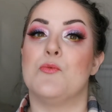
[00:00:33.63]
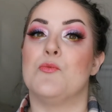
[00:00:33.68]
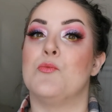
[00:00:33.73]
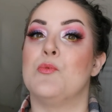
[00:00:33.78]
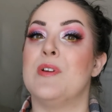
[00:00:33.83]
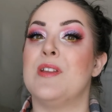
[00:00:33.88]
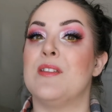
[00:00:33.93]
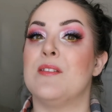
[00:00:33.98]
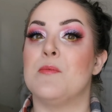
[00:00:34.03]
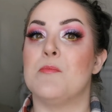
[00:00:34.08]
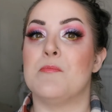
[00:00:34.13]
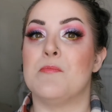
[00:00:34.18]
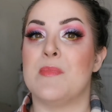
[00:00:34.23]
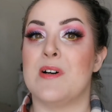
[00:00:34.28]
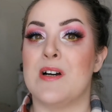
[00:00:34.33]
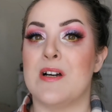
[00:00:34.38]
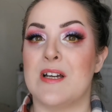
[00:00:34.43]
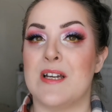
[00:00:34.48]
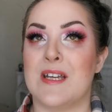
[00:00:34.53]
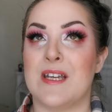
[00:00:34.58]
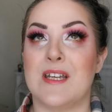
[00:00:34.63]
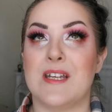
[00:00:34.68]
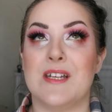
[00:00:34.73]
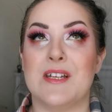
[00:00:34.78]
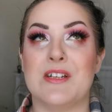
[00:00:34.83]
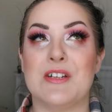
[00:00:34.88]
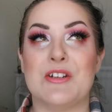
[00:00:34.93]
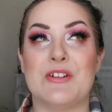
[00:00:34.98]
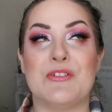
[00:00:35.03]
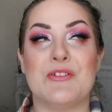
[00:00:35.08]
with my
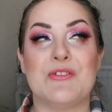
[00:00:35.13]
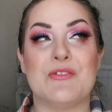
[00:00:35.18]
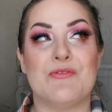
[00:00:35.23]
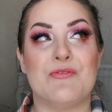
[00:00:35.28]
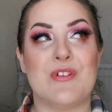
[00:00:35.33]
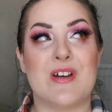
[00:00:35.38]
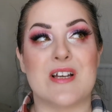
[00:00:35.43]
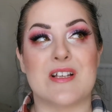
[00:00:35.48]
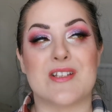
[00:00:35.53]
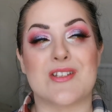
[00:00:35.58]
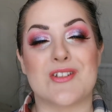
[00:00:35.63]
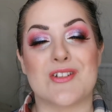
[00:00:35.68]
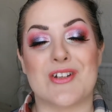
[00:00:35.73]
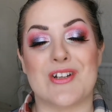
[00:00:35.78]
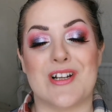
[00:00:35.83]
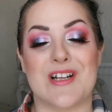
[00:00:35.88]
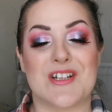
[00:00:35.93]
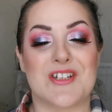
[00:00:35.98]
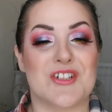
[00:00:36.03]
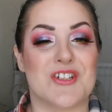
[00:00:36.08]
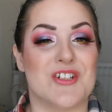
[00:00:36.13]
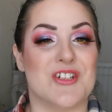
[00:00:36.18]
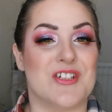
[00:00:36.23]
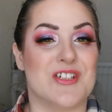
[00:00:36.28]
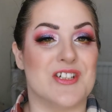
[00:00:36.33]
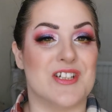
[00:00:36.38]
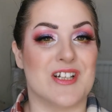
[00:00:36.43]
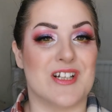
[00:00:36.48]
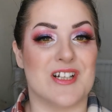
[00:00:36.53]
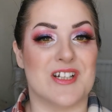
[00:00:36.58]
first collection
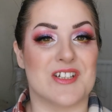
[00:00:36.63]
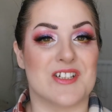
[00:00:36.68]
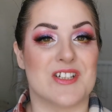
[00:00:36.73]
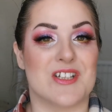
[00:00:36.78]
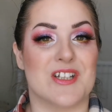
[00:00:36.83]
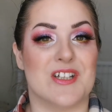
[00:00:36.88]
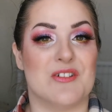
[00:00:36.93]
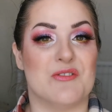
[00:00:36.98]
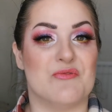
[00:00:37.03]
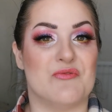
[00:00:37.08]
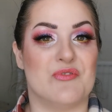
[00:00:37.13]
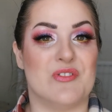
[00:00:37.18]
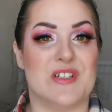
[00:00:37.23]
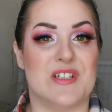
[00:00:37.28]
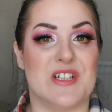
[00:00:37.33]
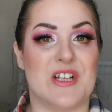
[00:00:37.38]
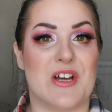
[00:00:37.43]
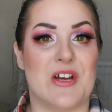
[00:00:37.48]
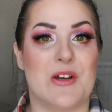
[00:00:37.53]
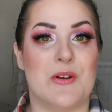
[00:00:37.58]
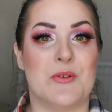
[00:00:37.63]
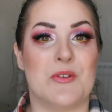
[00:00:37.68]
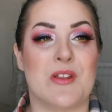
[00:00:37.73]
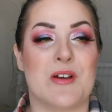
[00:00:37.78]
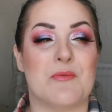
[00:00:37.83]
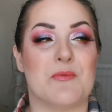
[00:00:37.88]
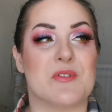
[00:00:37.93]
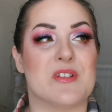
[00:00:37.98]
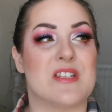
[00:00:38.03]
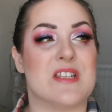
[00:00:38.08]
and declutter video,
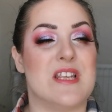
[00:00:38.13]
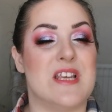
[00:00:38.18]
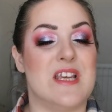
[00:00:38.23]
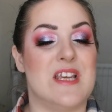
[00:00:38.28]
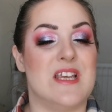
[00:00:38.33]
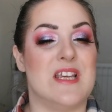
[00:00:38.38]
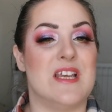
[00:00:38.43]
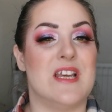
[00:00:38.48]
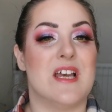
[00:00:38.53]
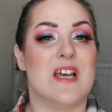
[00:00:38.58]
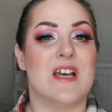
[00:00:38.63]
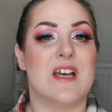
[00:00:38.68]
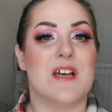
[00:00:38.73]
that was the